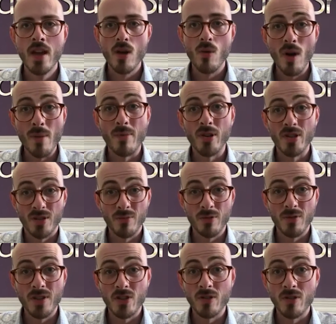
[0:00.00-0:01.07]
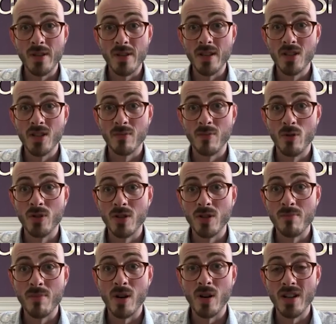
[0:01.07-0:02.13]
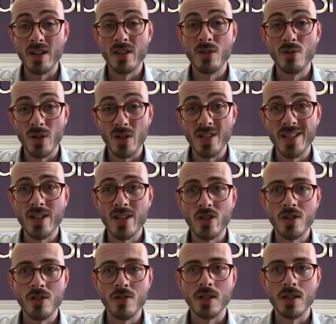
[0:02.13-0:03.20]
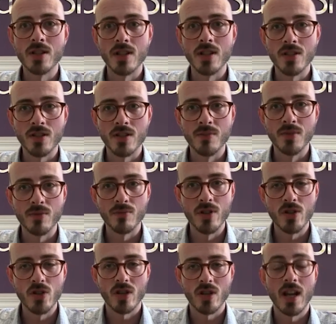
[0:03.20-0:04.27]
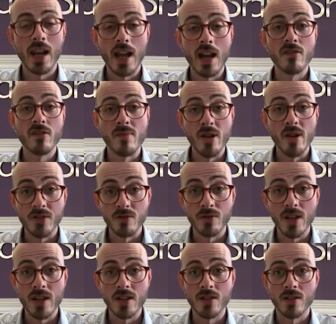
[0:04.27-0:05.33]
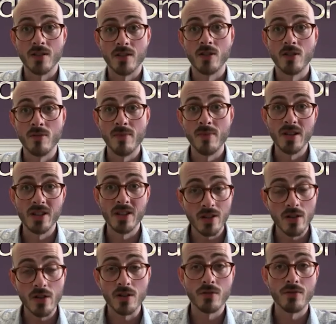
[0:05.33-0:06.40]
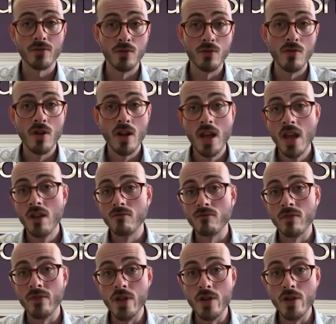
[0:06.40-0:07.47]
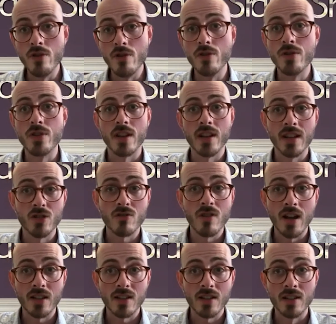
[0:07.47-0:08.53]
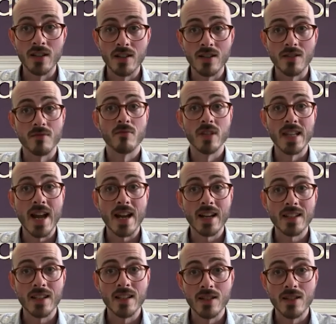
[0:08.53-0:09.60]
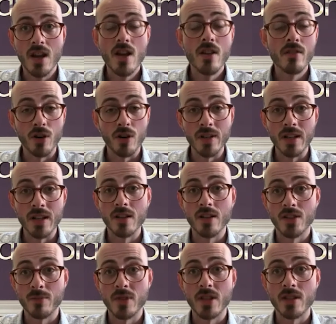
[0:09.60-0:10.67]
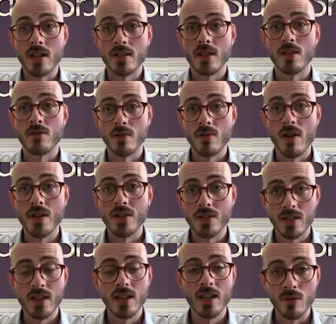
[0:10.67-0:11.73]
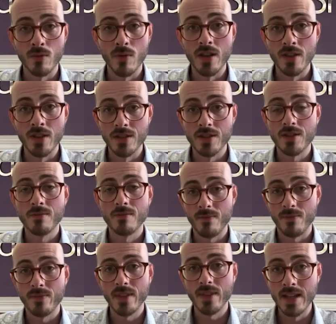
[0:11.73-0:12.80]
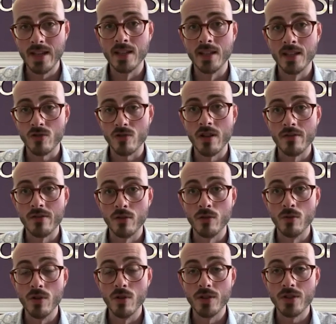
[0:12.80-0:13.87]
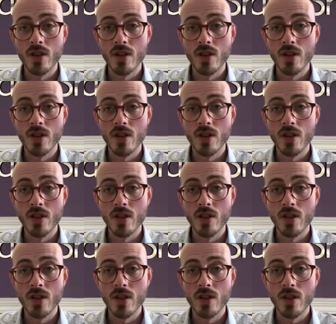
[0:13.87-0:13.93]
Where possible, this should be supported by the organisation using systems which allow for personal data to be searched for, reviewed, extracted, redacted following a subject access request in a way that's easy and straightforward.